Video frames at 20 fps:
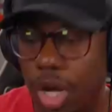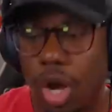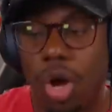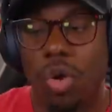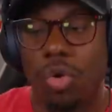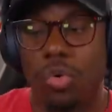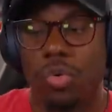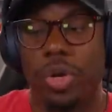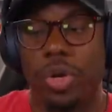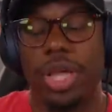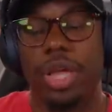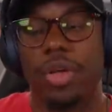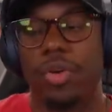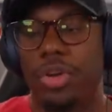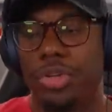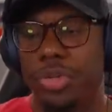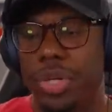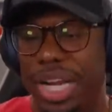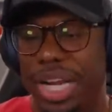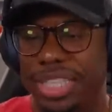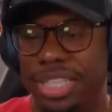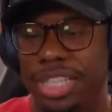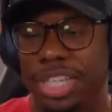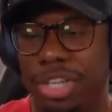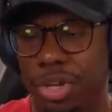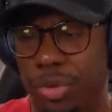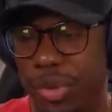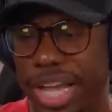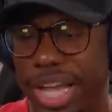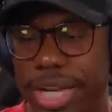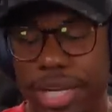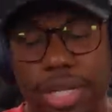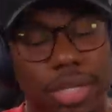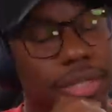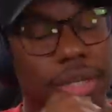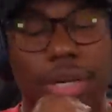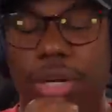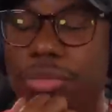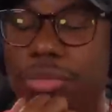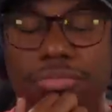Oh, hell no. You got to stick your hand?
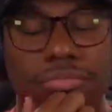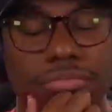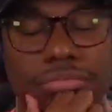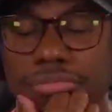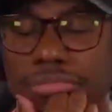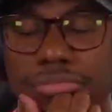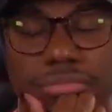No.